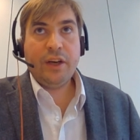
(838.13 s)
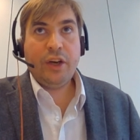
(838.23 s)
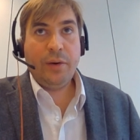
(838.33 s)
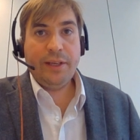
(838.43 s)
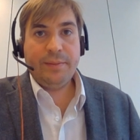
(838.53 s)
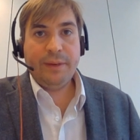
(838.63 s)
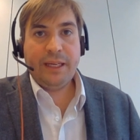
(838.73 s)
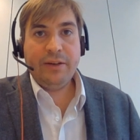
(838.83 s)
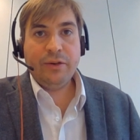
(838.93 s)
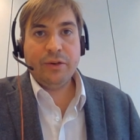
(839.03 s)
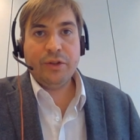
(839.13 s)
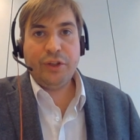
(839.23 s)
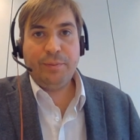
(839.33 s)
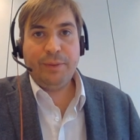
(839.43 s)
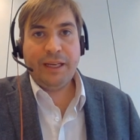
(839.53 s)
going to be, or
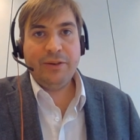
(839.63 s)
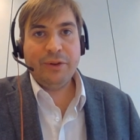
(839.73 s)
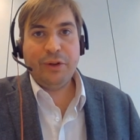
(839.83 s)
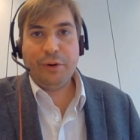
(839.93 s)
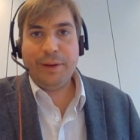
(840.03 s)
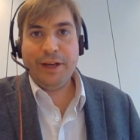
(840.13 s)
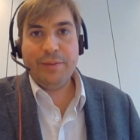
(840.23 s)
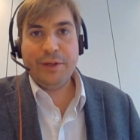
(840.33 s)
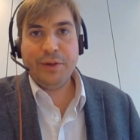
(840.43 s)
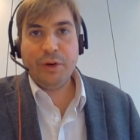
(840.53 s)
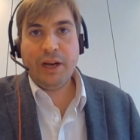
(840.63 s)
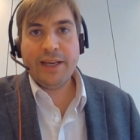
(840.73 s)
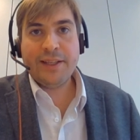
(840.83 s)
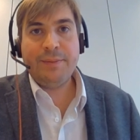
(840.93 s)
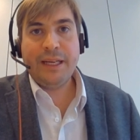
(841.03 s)
should be, or the European Commission would
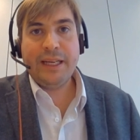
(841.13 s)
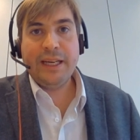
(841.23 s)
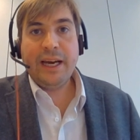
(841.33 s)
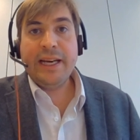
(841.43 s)
like to be,